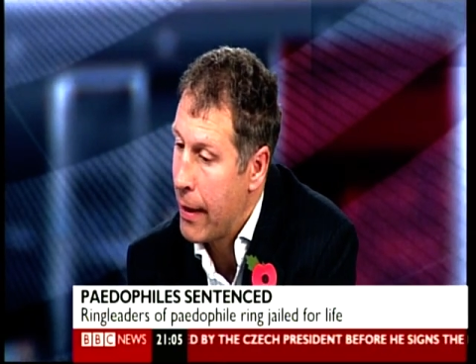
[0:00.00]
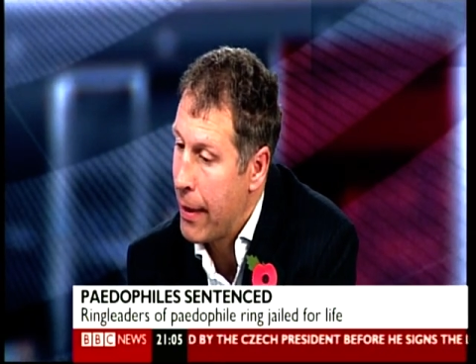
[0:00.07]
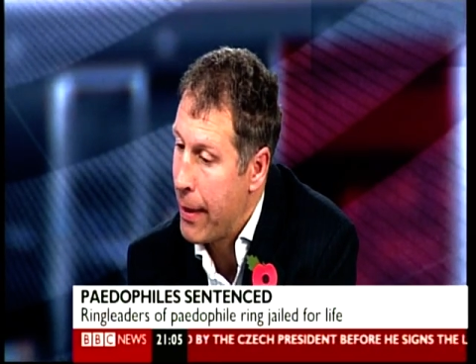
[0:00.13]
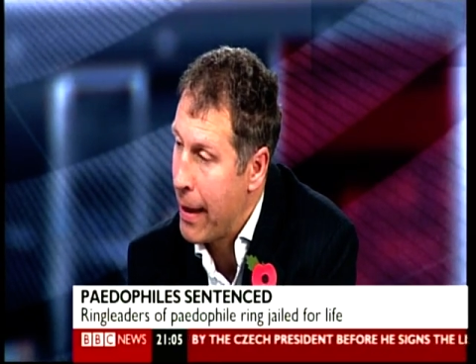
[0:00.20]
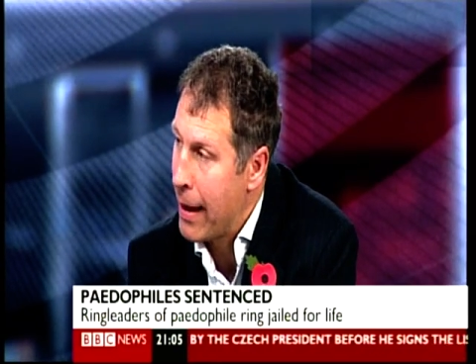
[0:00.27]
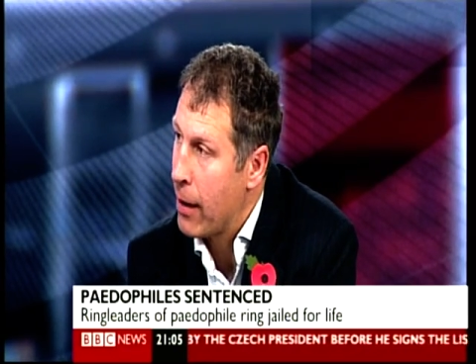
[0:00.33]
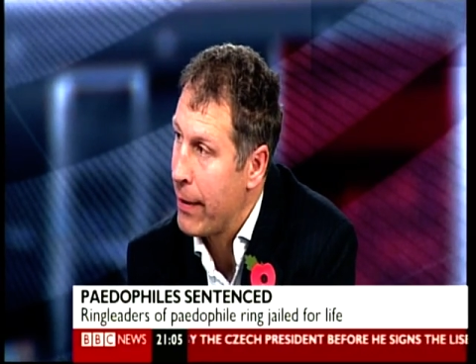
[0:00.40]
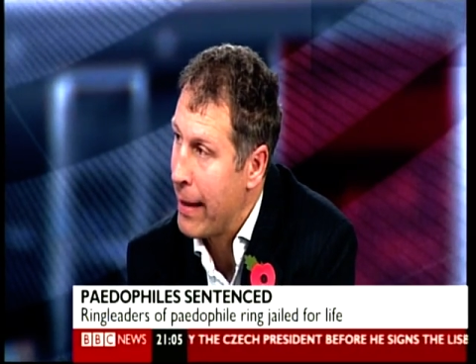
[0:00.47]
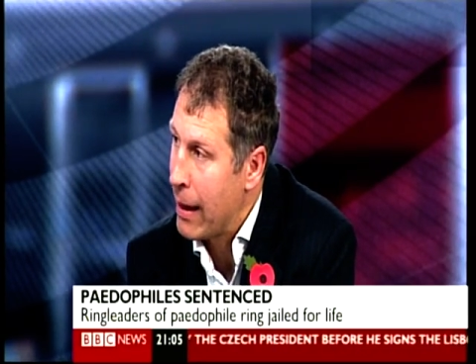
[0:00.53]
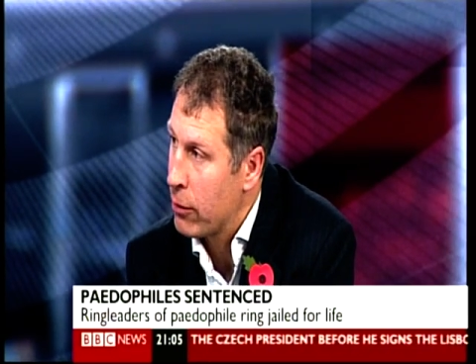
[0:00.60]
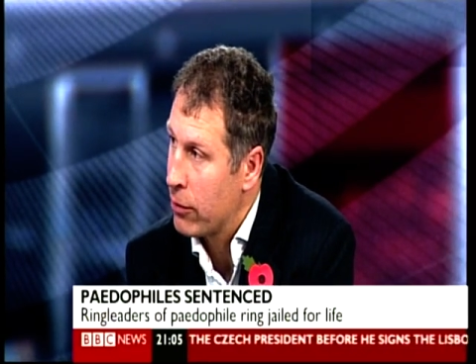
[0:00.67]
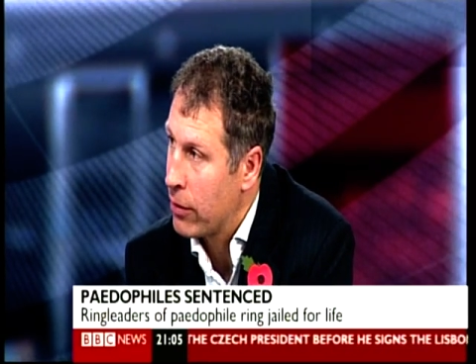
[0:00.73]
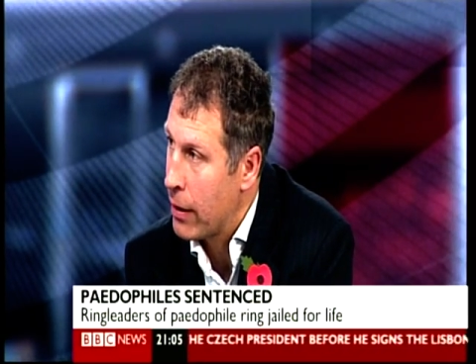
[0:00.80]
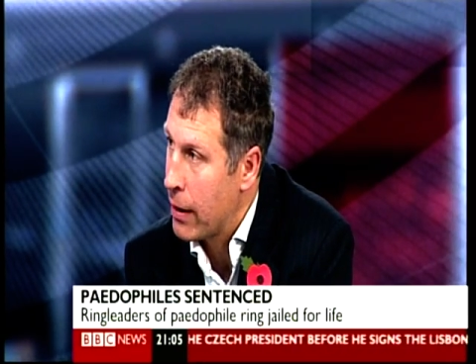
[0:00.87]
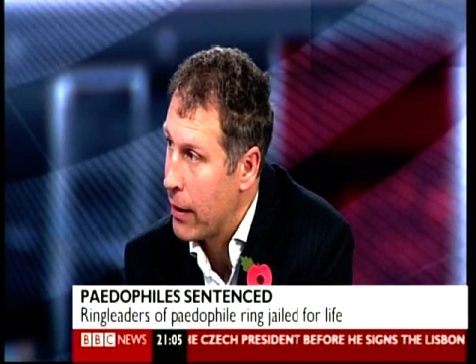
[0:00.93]
They are now
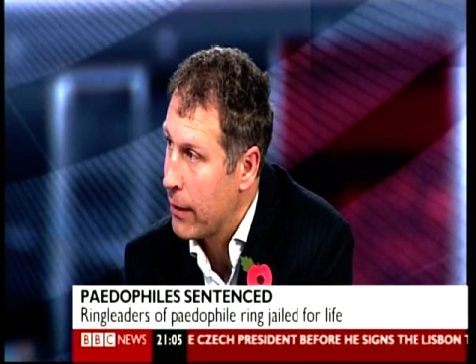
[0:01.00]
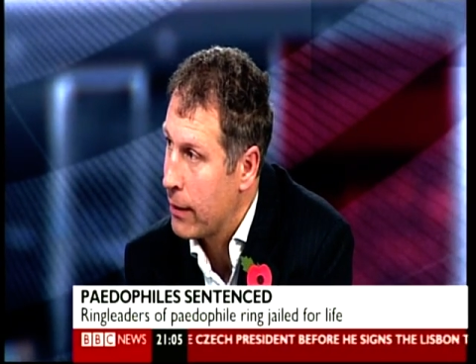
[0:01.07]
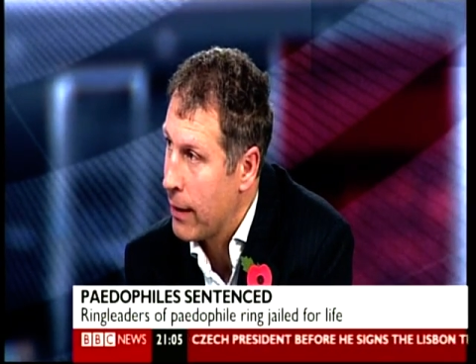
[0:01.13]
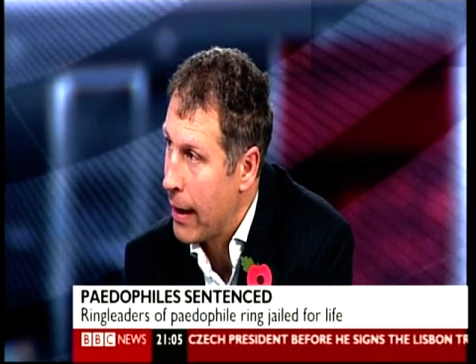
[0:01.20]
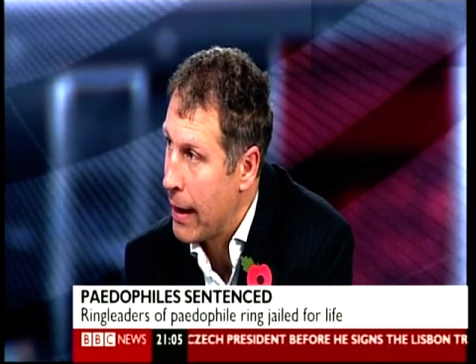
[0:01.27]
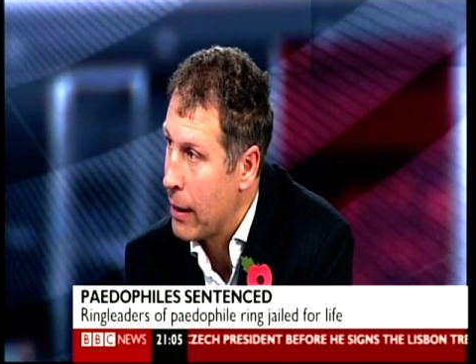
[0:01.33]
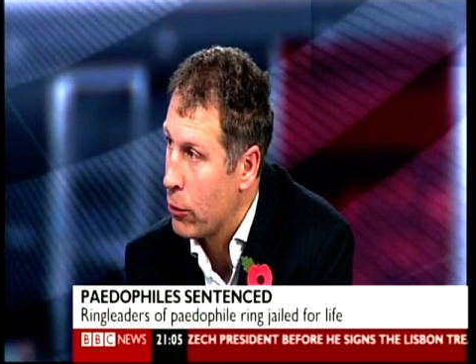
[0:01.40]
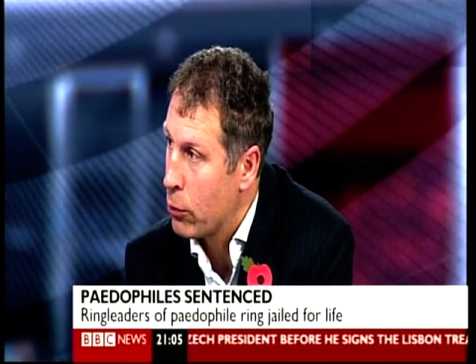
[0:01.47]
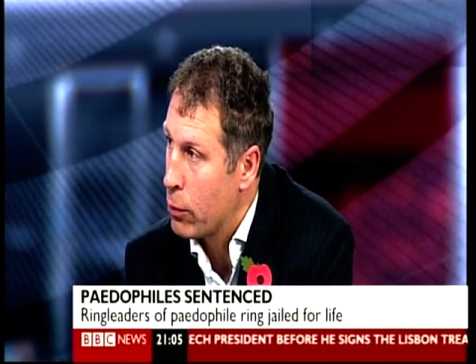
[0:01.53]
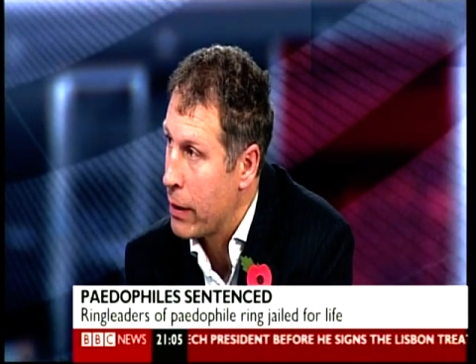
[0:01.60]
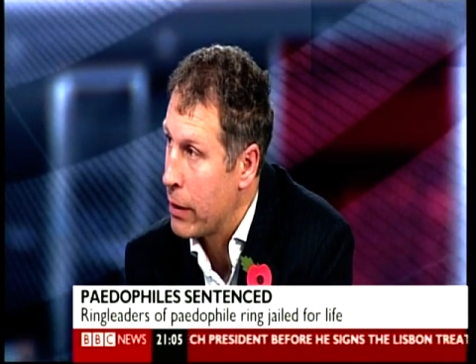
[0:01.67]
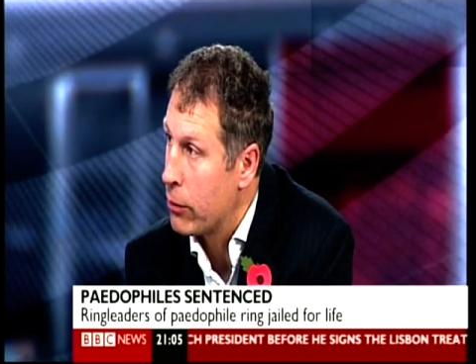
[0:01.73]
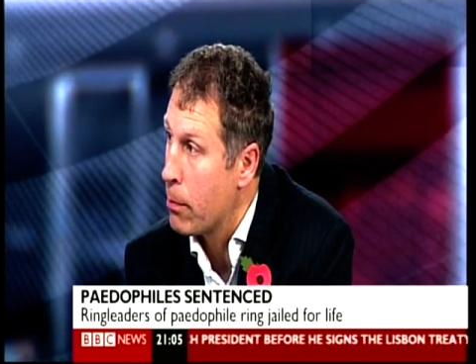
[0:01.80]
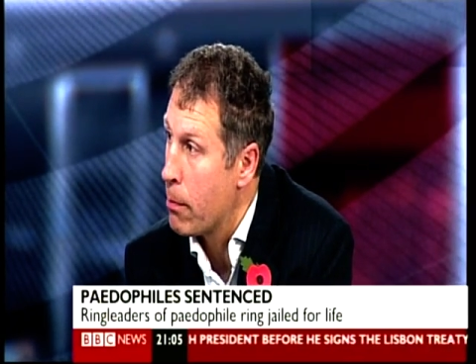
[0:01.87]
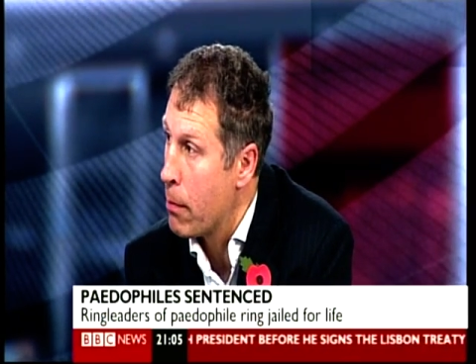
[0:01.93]
seeing days,
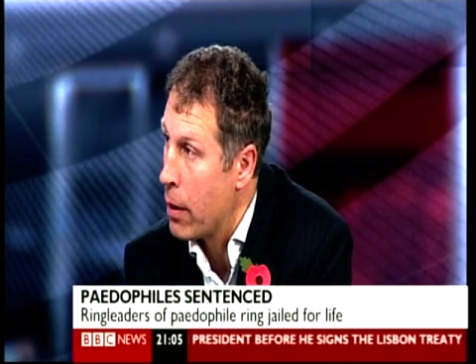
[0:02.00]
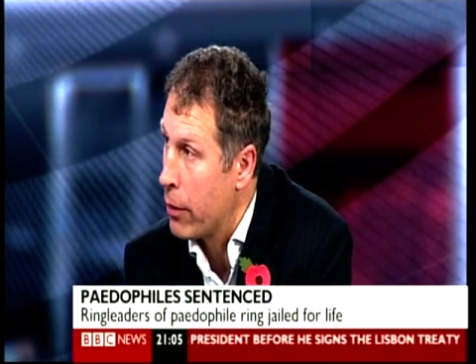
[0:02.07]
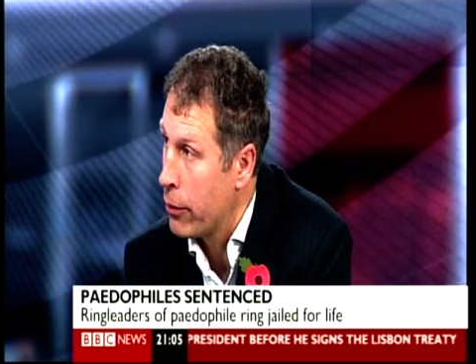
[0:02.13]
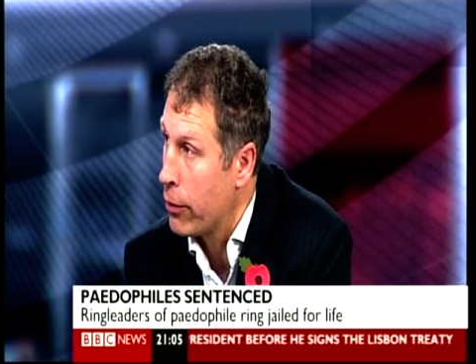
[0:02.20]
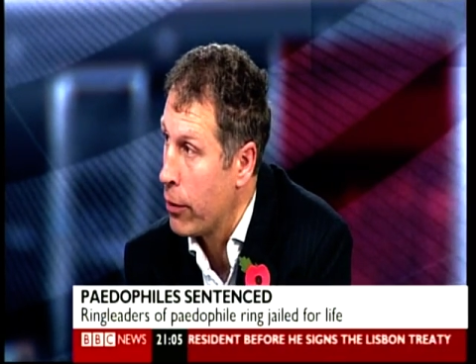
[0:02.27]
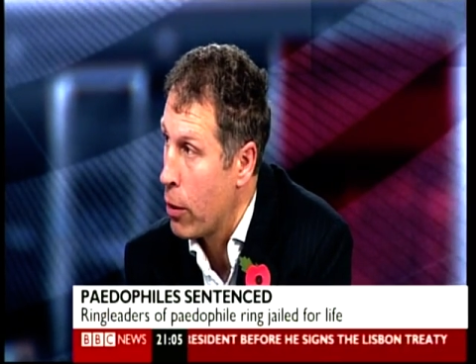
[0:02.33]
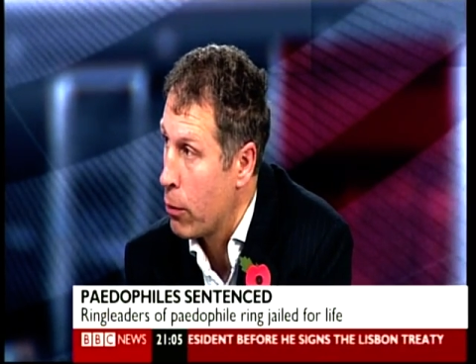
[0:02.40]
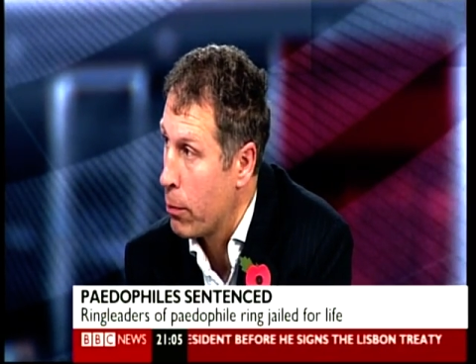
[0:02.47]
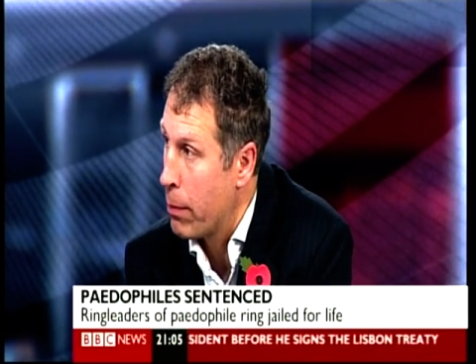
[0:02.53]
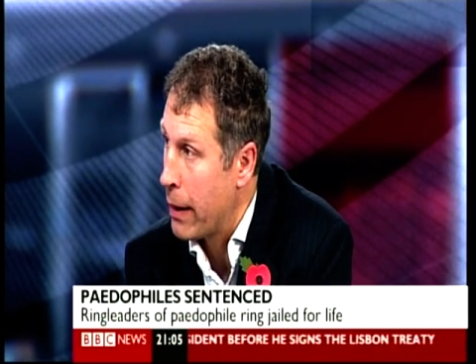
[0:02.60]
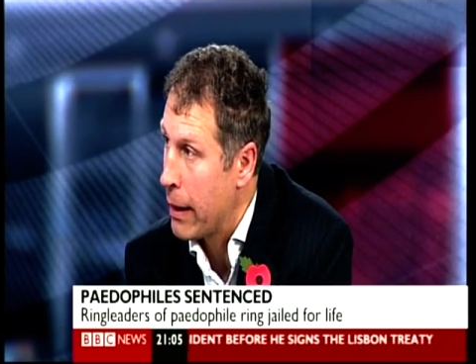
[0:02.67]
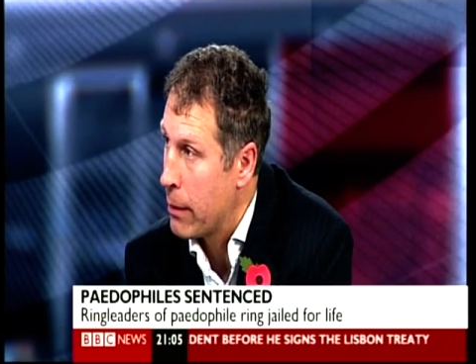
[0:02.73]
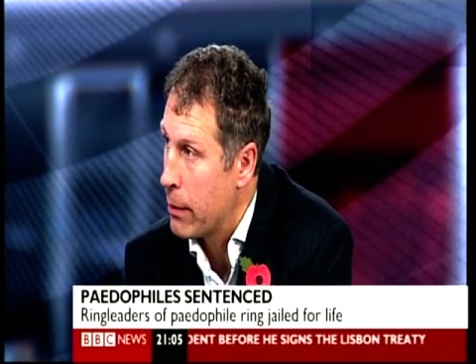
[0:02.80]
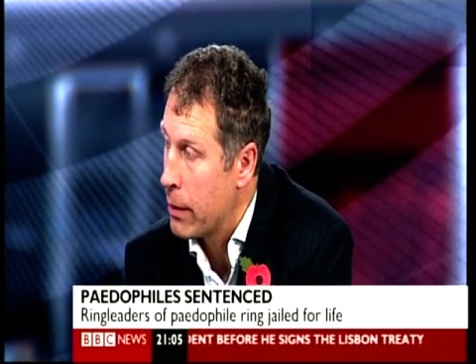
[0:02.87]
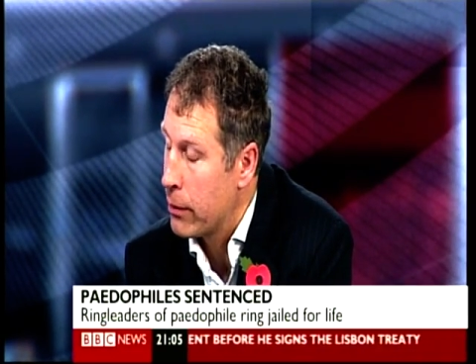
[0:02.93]
weeks, month-old
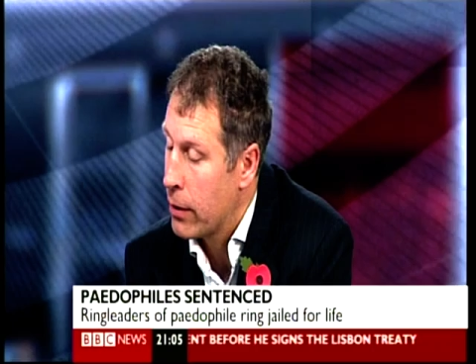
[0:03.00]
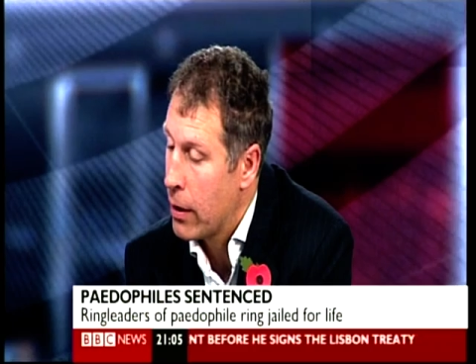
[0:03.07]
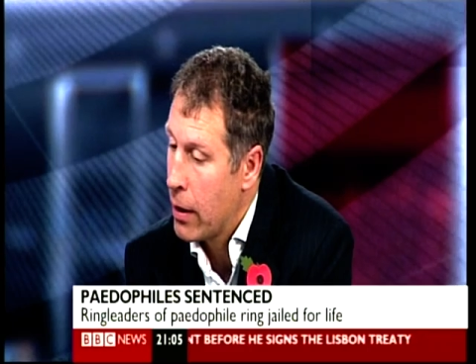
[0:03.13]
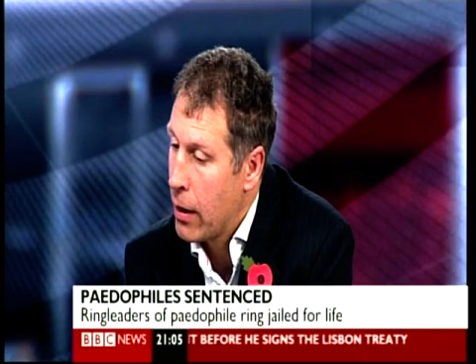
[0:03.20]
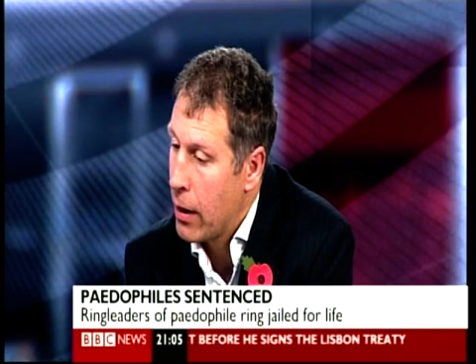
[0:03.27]
babies,